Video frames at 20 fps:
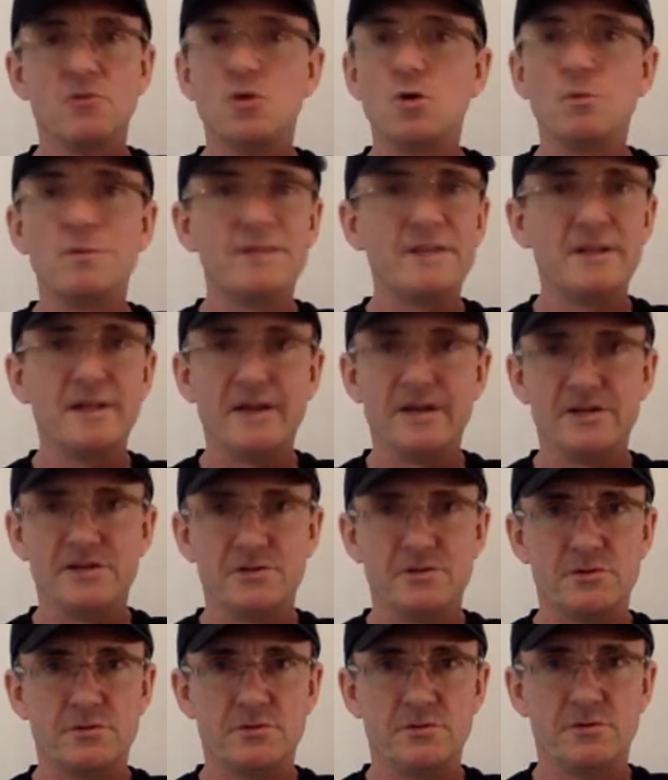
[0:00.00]
nobody
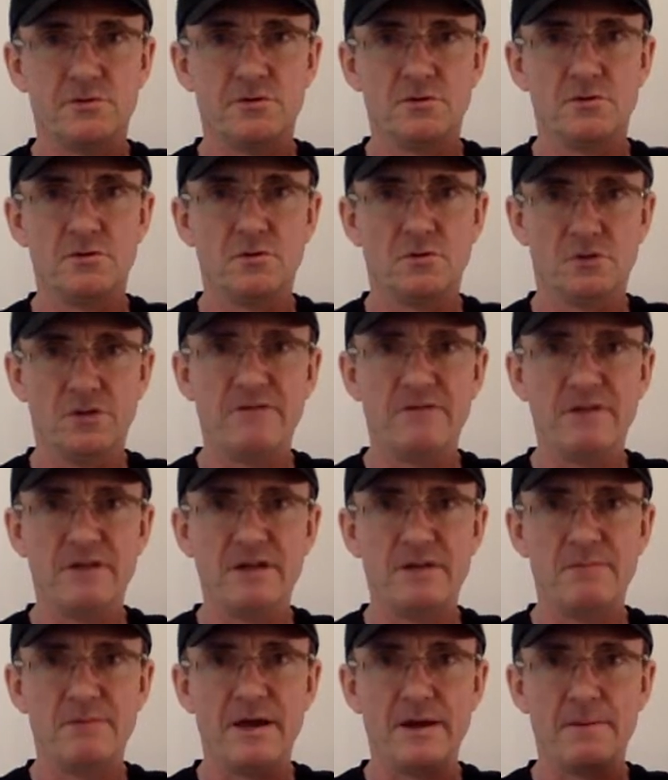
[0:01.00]
likes you, not even
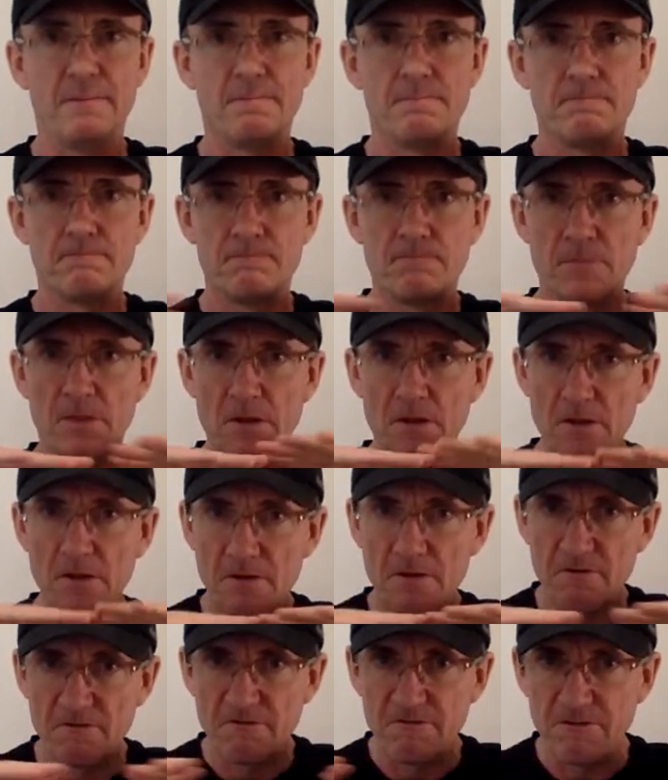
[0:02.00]
eBay.
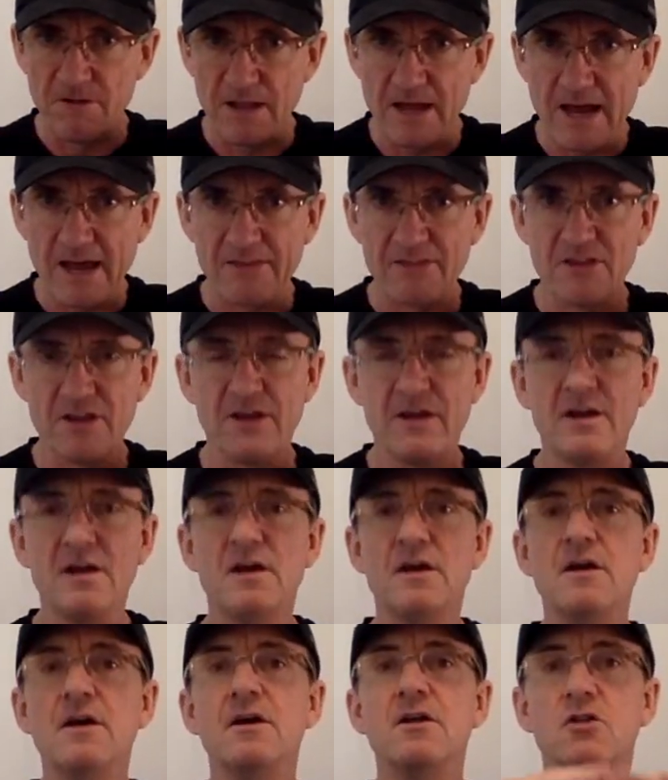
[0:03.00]
Flat,
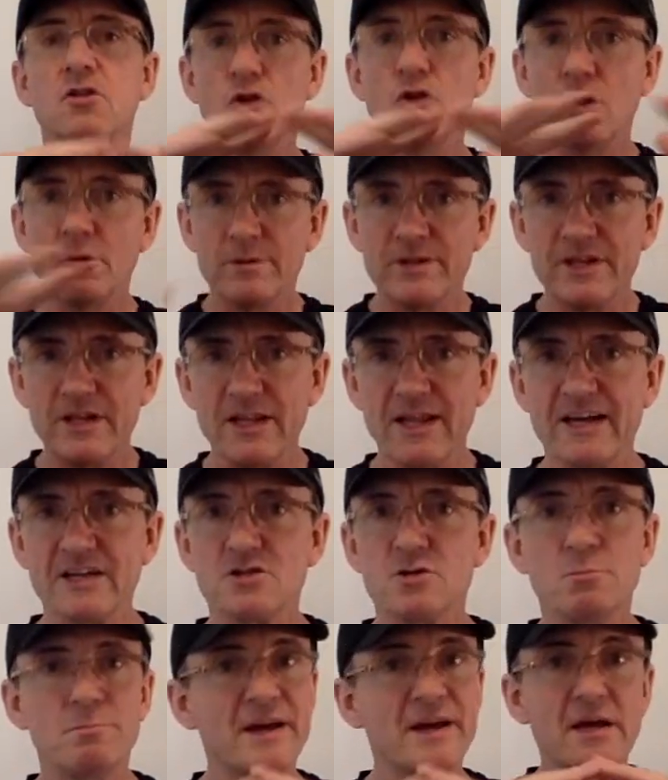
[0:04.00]
nobody
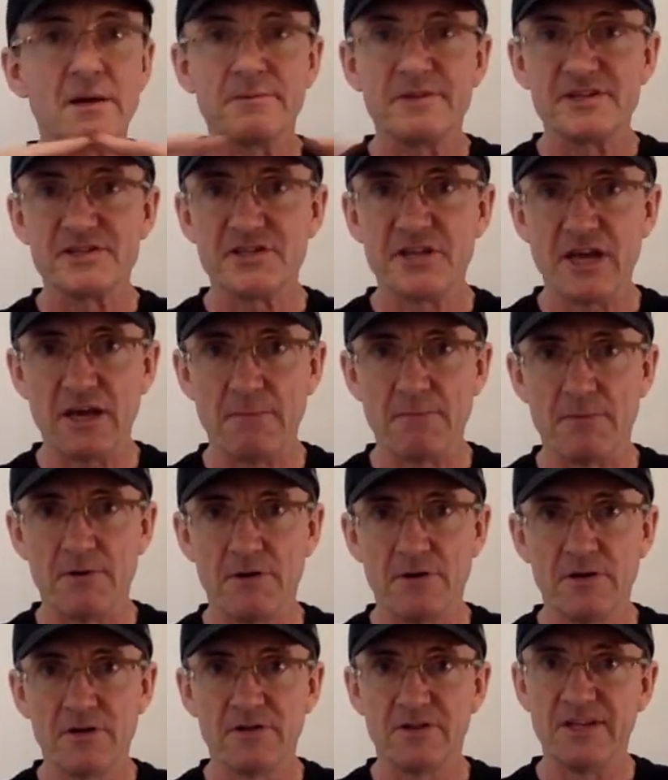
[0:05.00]
likes you, become the same.
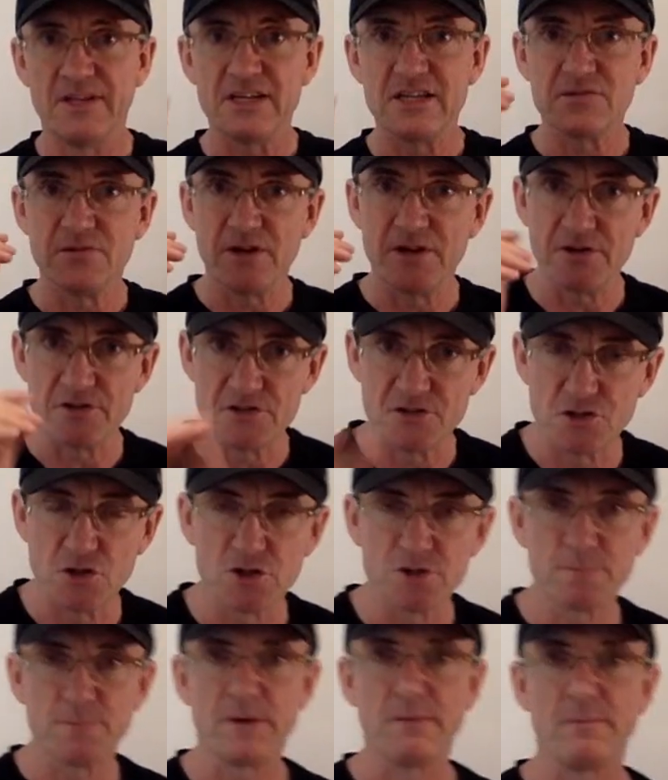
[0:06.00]
That's why
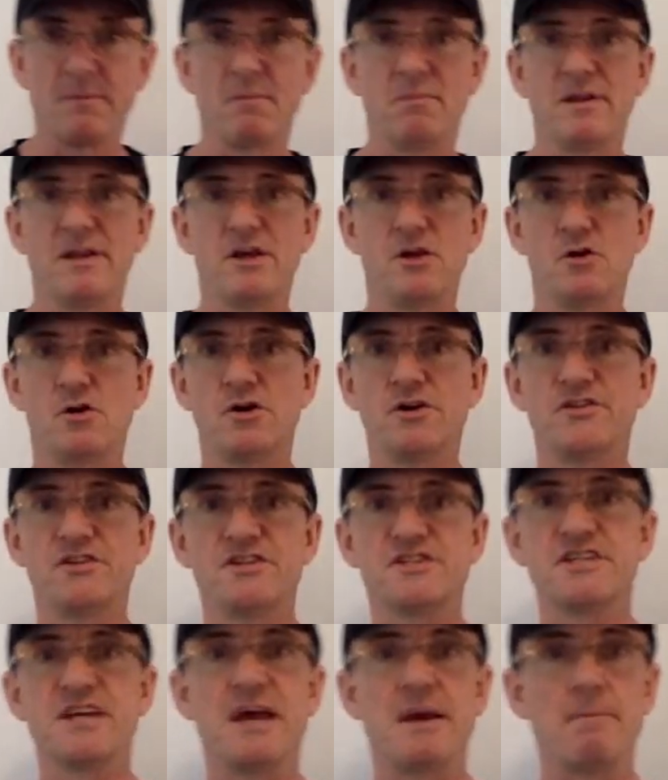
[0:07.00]
results probably you got
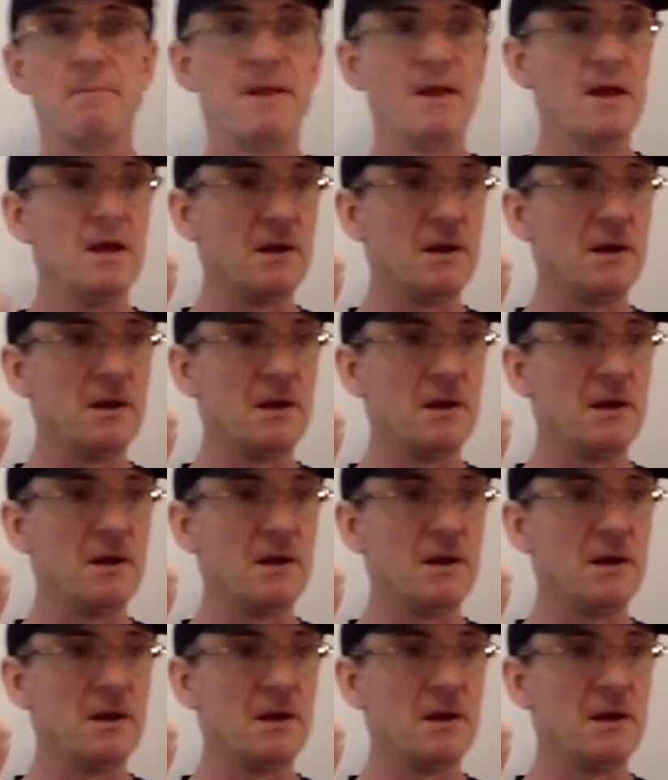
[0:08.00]
the same.